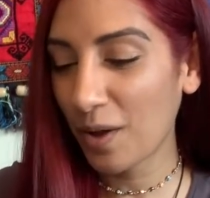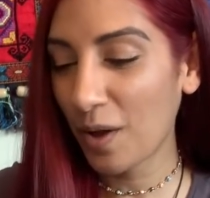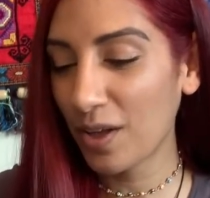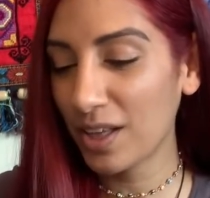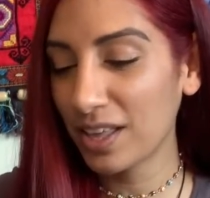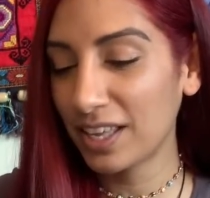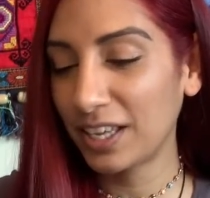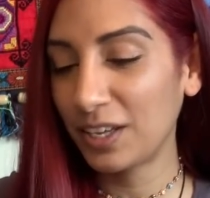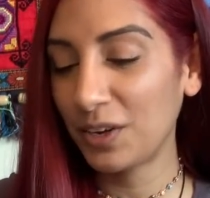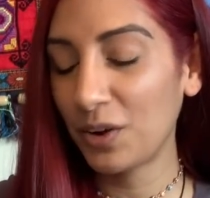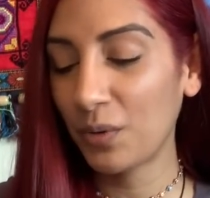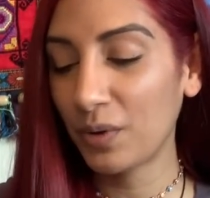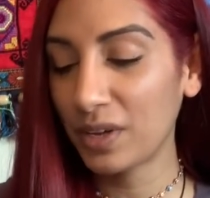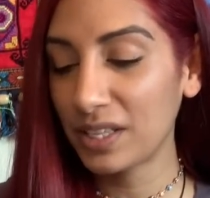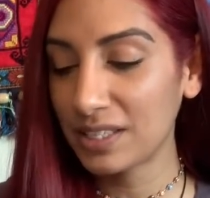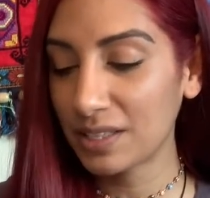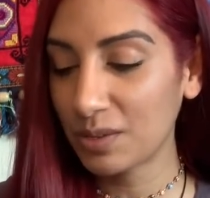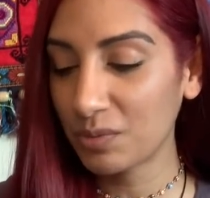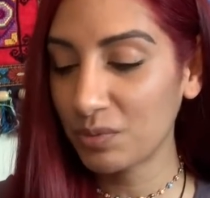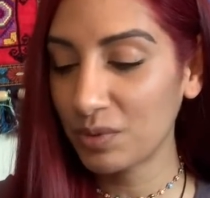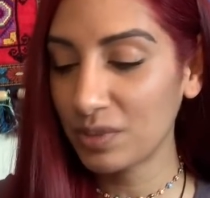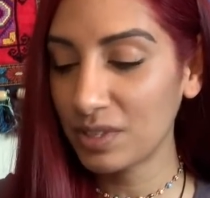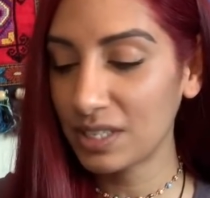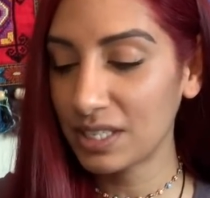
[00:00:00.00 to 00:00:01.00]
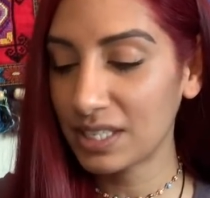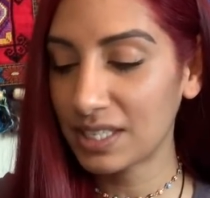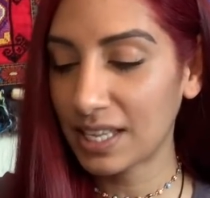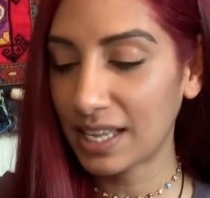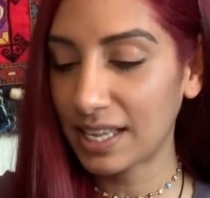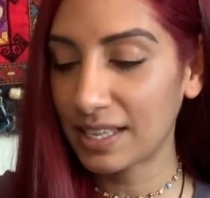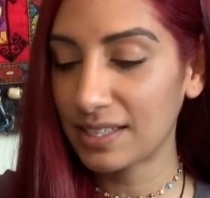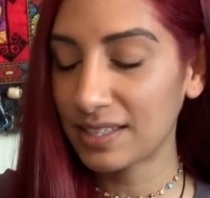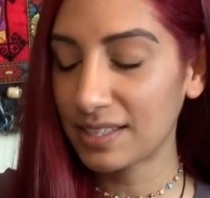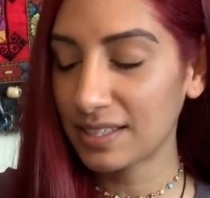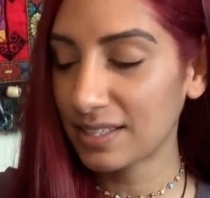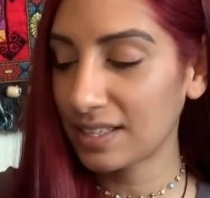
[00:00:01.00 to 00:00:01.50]
You know what? Someone
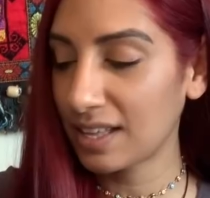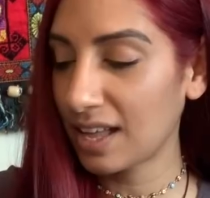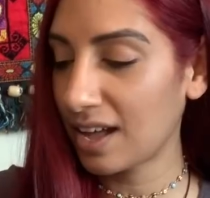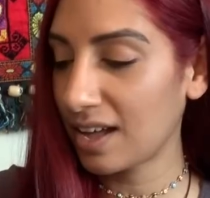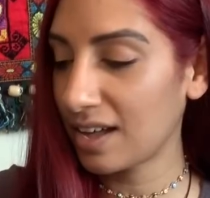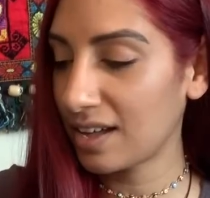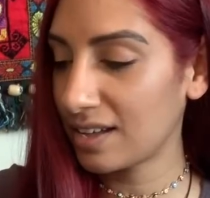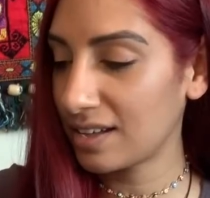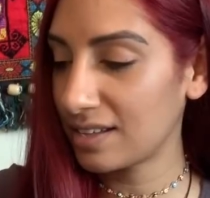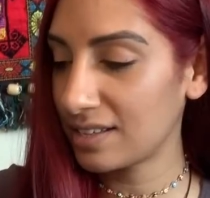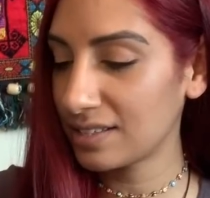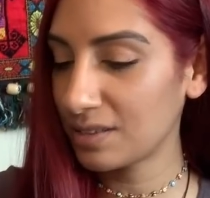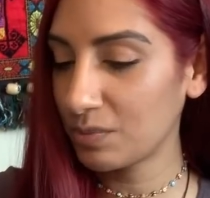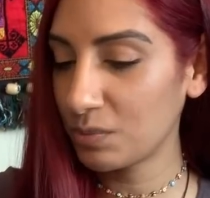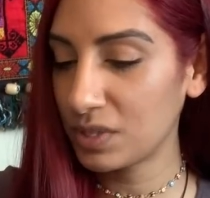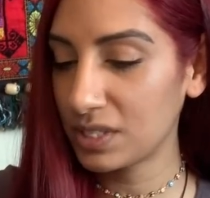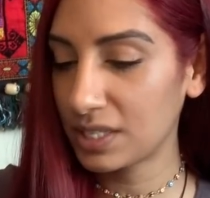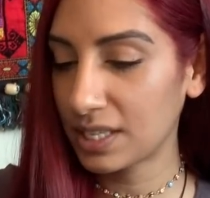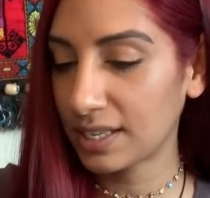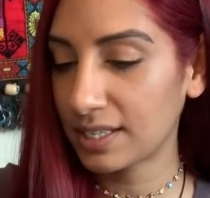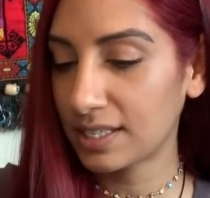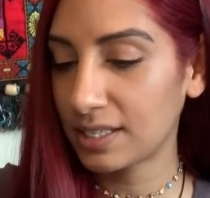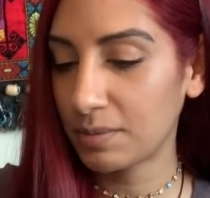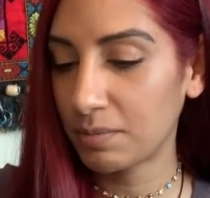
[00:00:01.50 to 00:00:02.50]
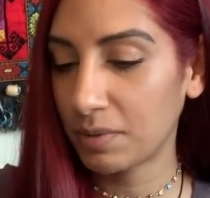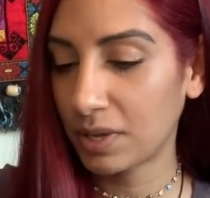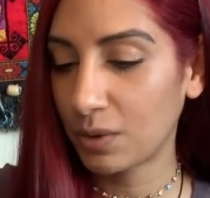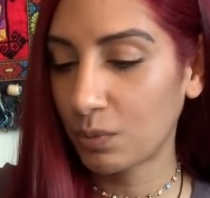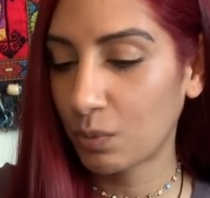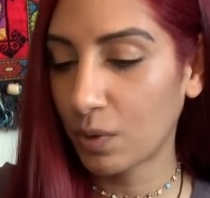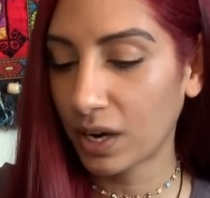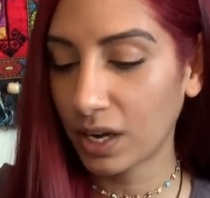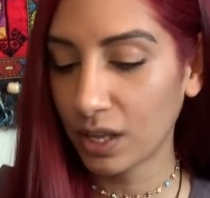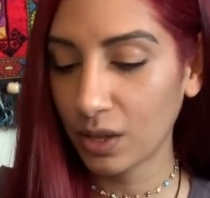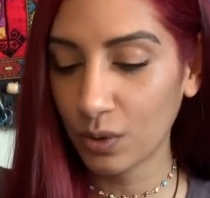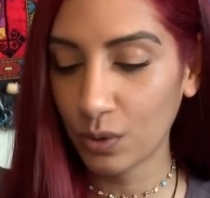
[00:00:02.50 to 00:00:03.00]
said to me,
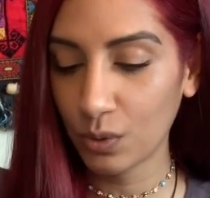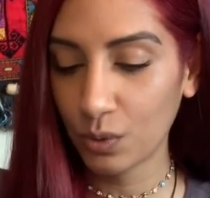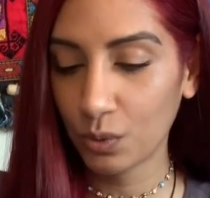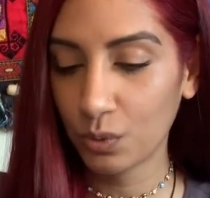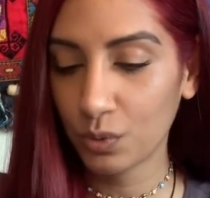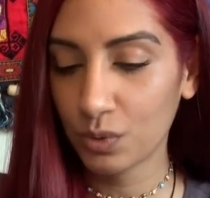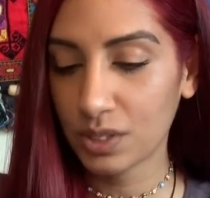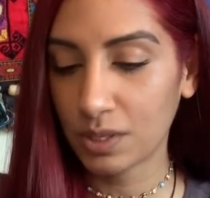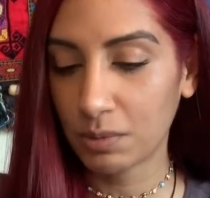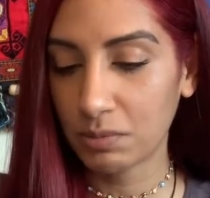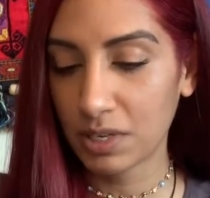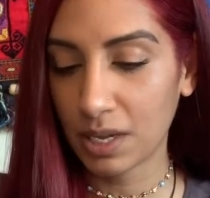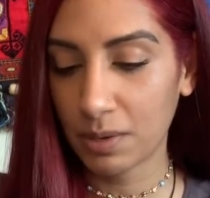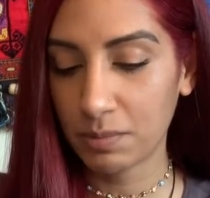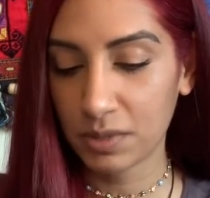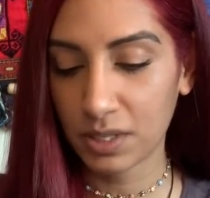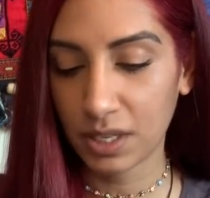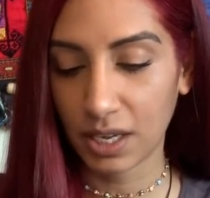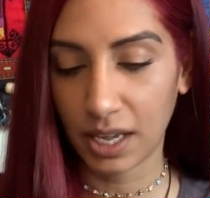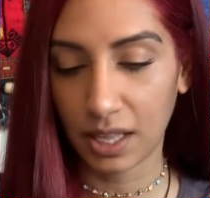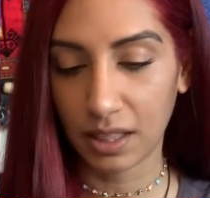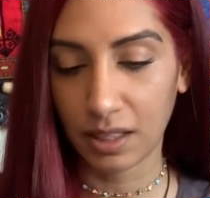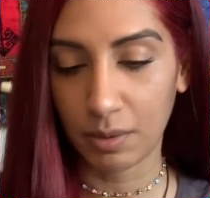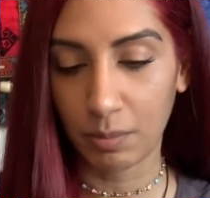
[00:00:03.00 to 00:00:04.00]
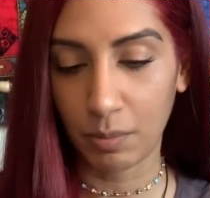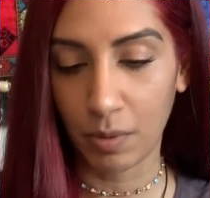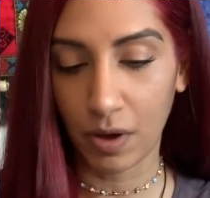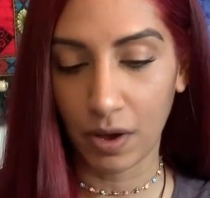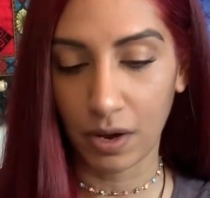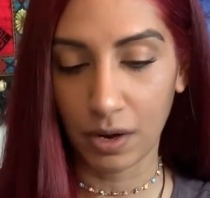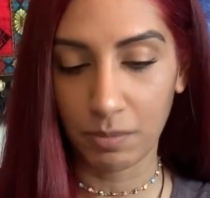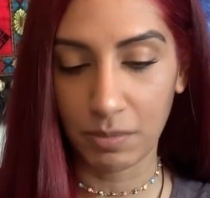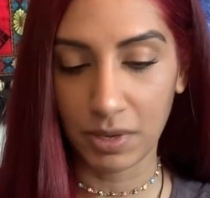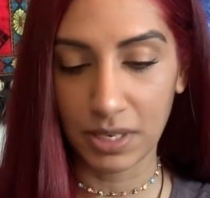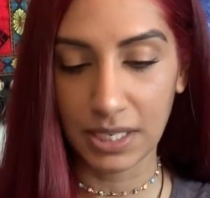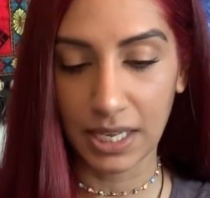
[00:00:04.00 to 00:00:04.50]
why do you sometimes look at the
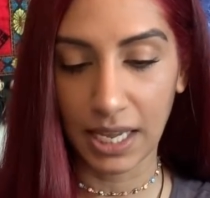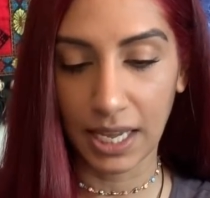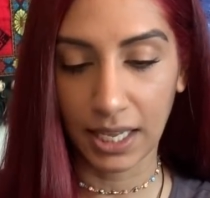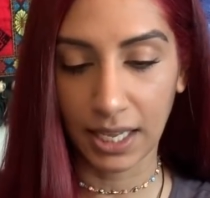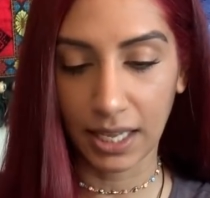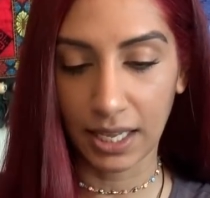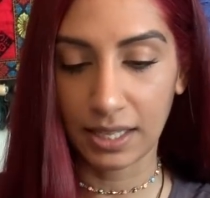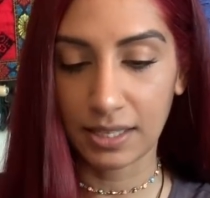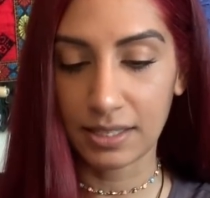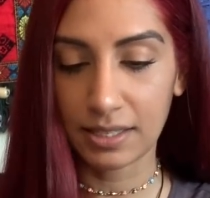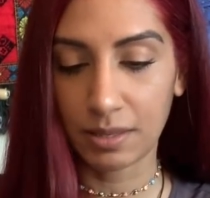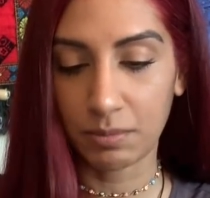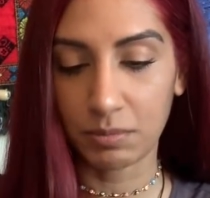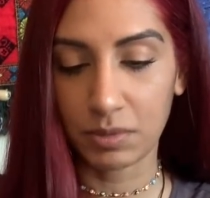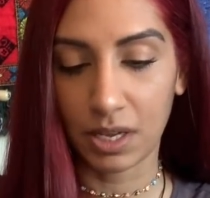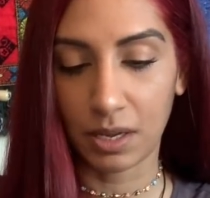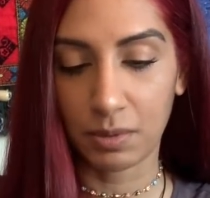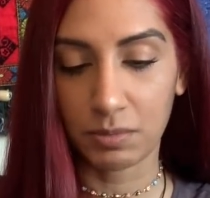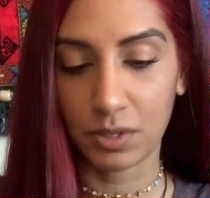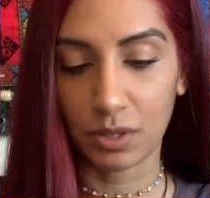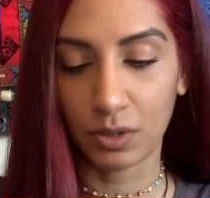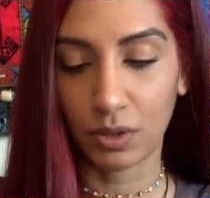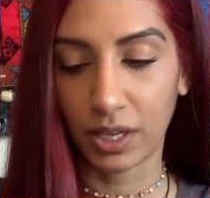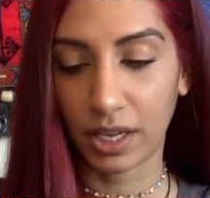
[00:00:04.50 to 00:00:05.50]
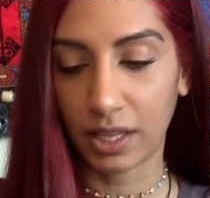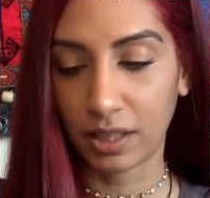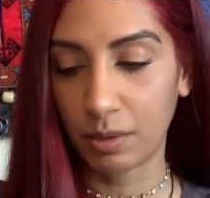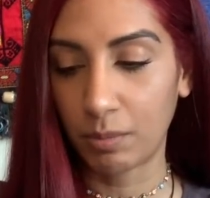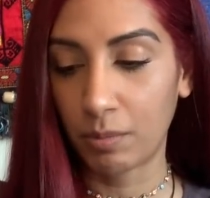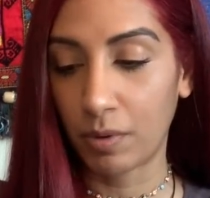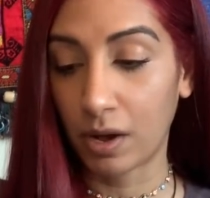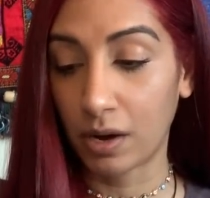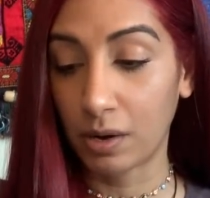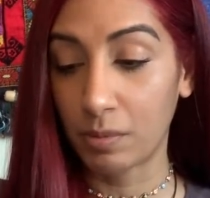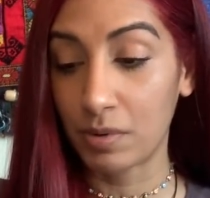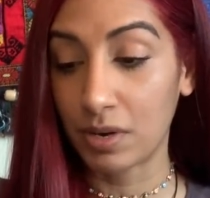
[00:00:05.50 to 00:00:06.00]
bottom and take it, and sometimes you look at the
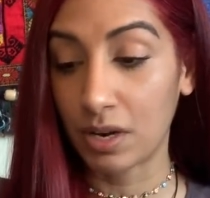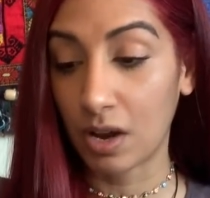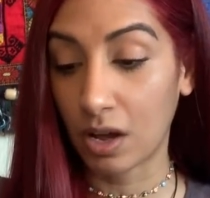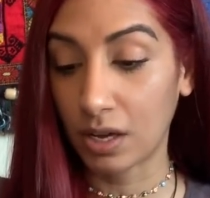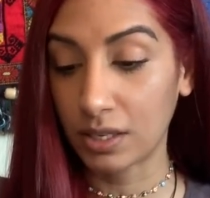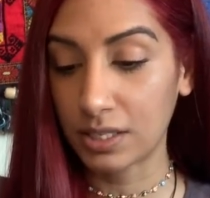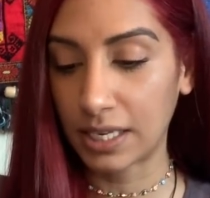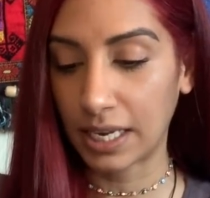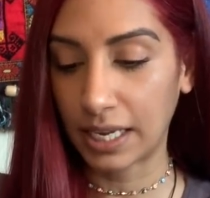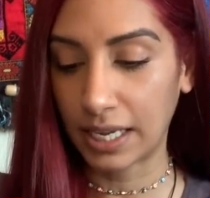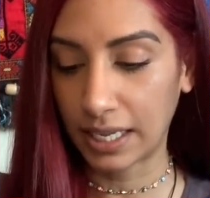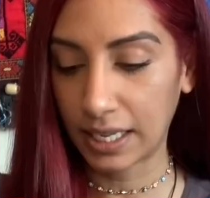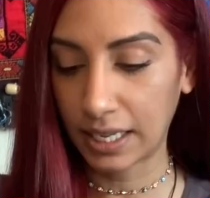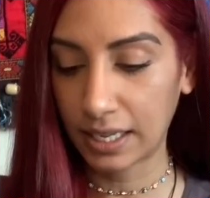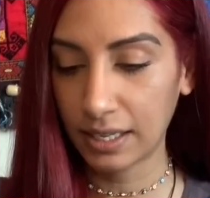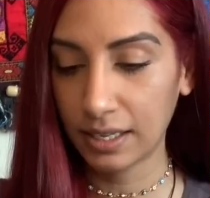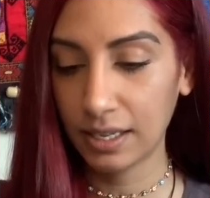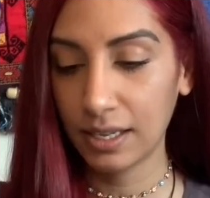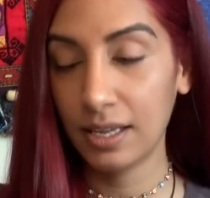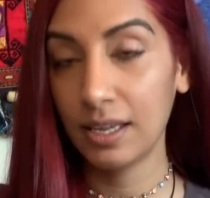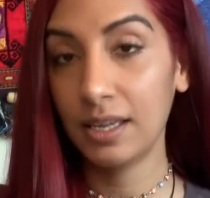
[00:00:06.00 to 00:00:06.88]
bottom and not take it?